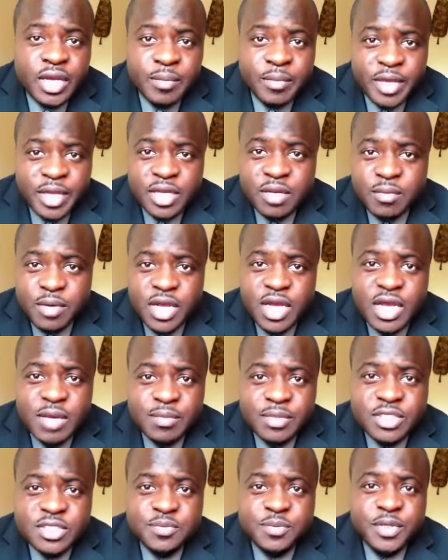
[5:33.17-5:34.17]
in the
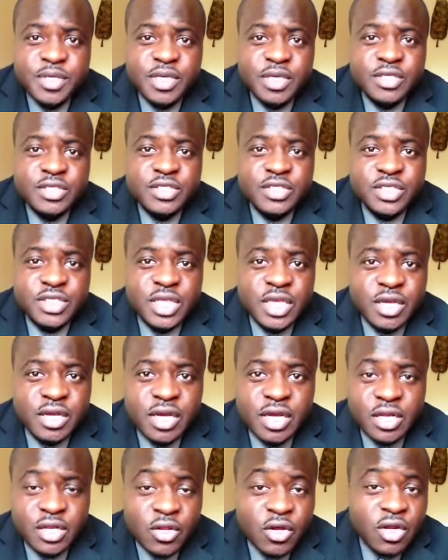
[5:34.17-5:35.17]
Bahamas, because there
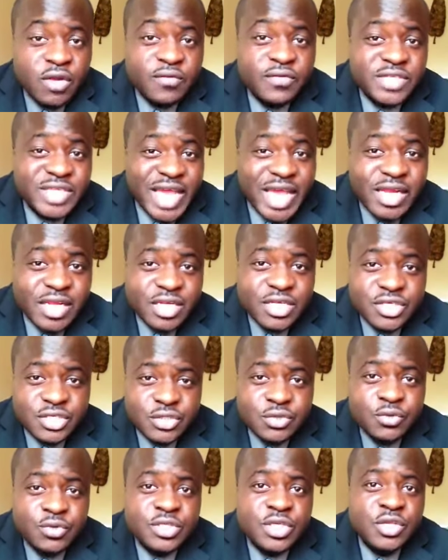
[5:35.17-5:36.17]
are a lot of title
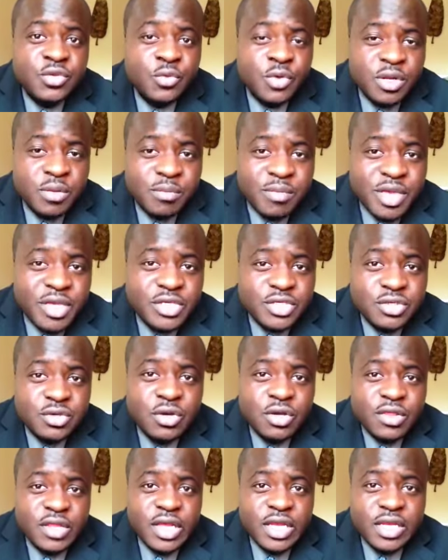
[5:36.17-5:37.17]
issues, and you want to make
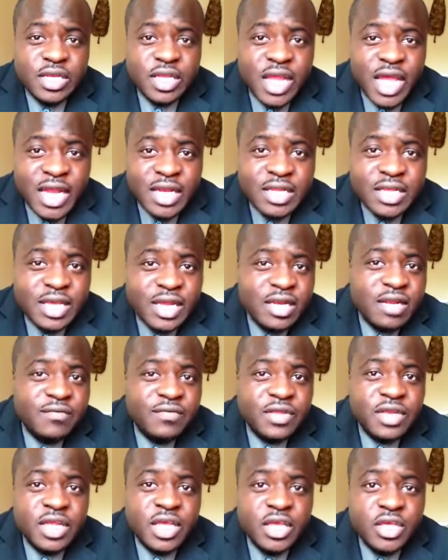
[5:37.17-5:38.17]
sure that at the end of
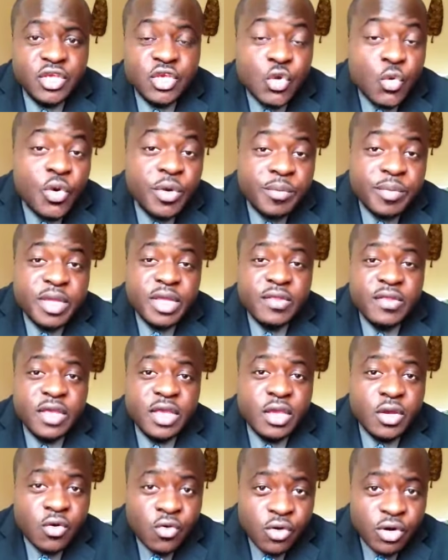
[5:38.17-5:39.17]
the day you would be the
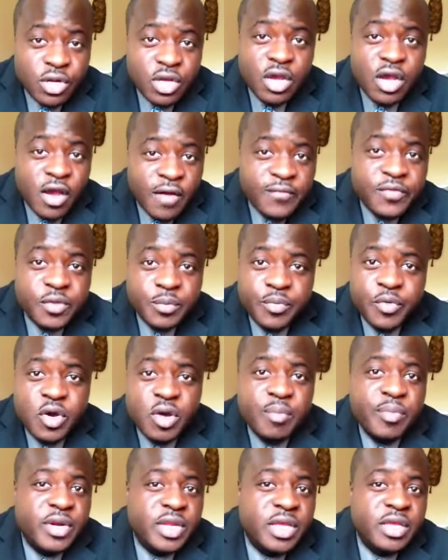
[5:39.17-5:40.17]
owner of the
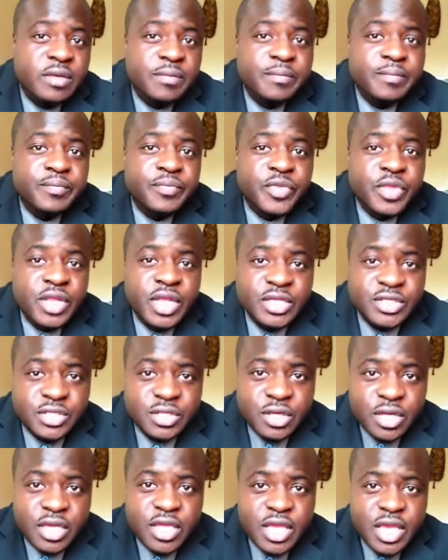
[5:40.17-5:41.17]
property that you're
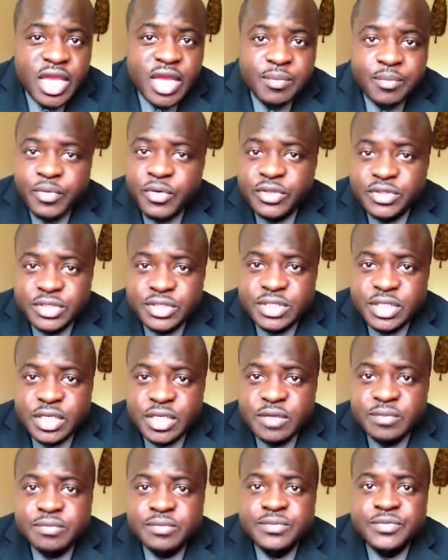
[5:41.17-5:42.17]
looking at
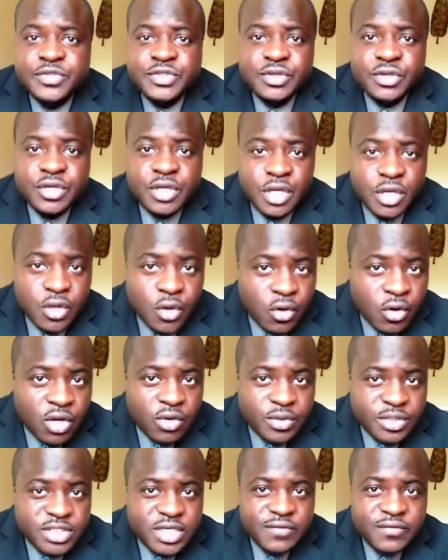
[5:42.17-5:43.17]
purchasing. So you're going to
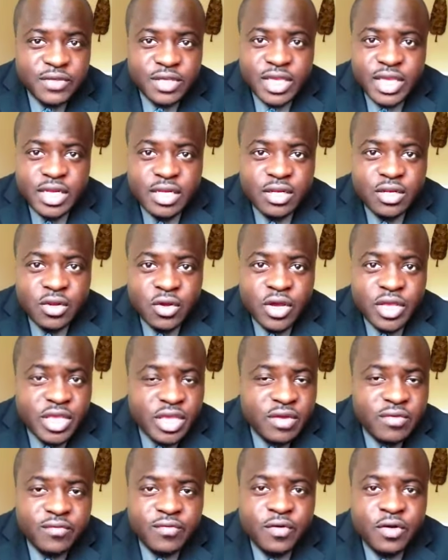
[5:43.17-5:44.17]
always have to get a lawyer
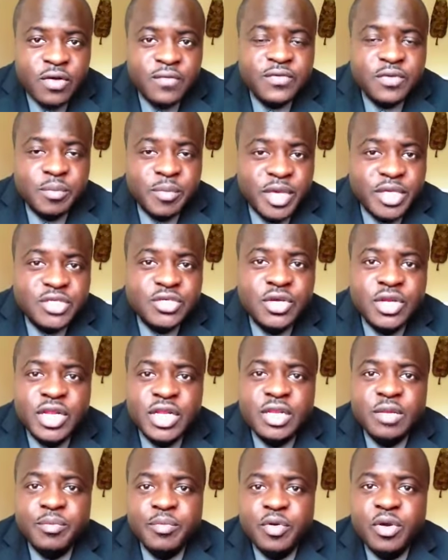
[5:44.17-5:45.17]
involved to make sure that
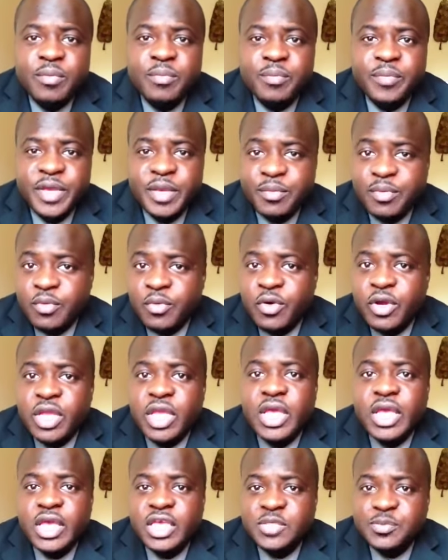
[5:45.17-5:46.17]
the paperwork
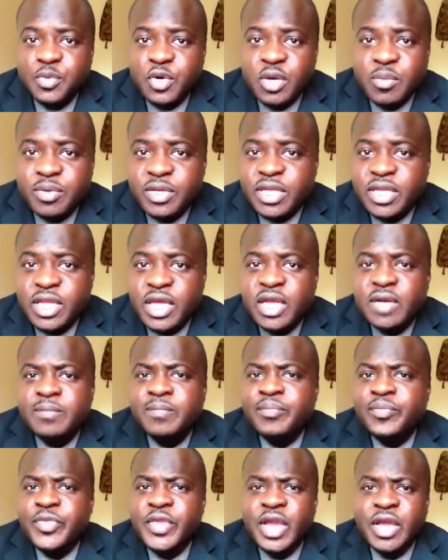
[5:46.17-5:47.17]
is properly done,
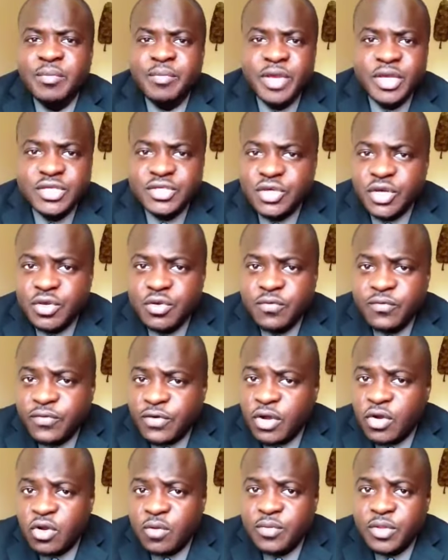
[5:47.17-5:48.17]
and make sure you
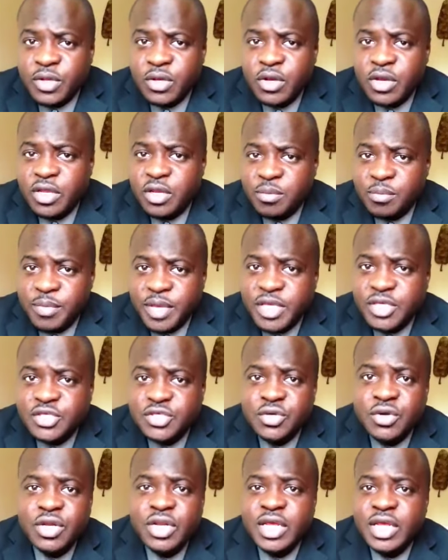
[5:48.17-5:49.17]
follow up the lawyer to make
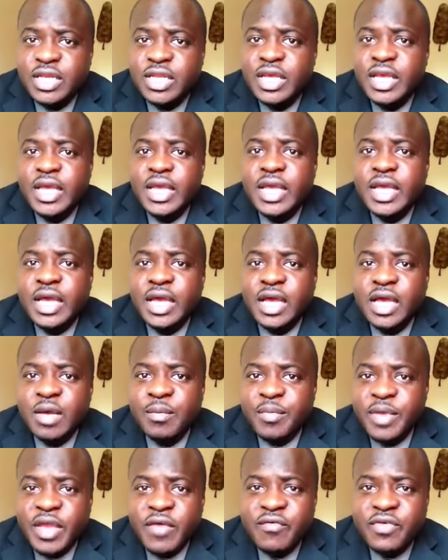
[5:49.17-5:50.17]
sure that
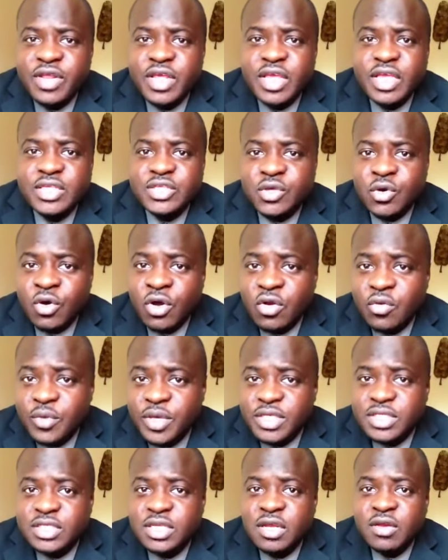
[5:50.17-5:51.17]
everything is
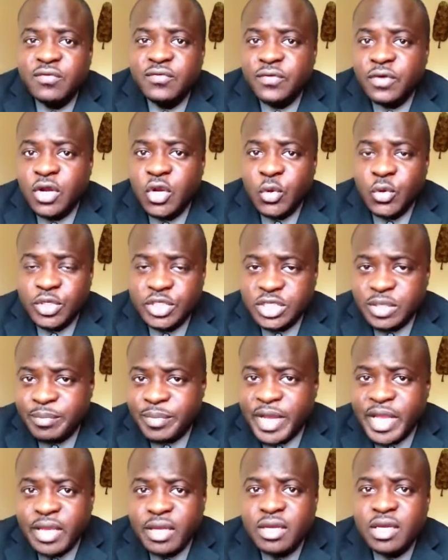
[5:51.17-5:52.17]
always done. Follow with your
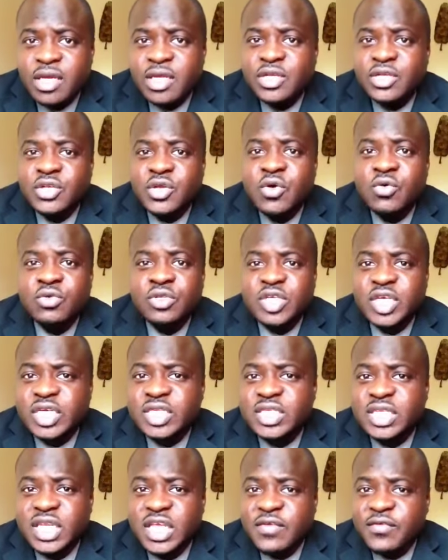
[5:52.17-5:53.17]
banker, and don't
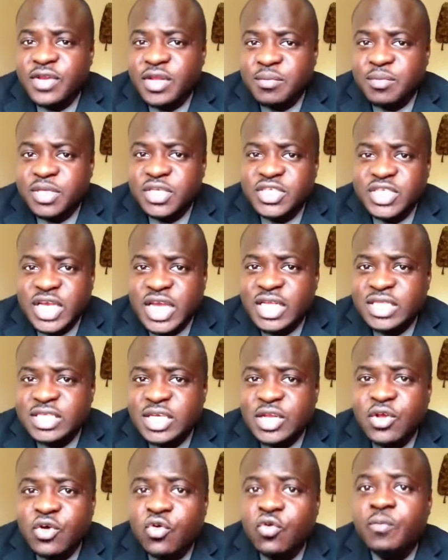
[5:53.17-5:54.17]
just leave it up to chance
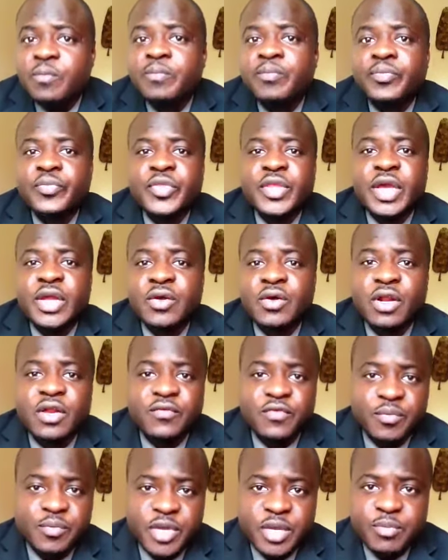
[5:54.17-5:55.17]
and hope that all of
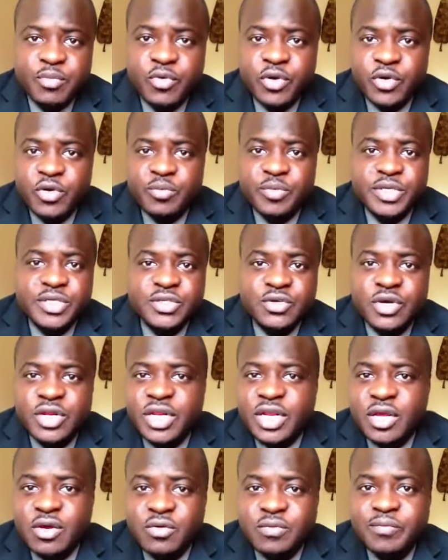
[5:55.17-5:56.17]
your paperwork will be
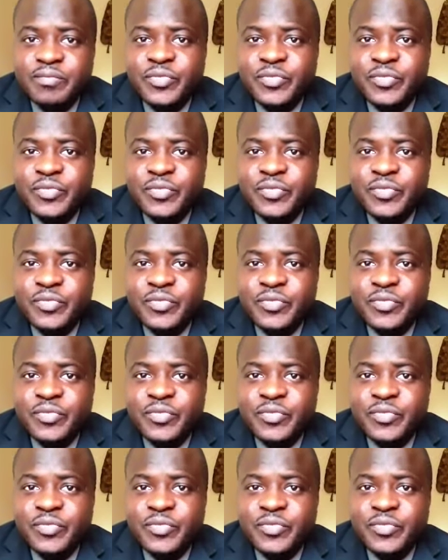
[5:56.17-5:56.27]
sorted out.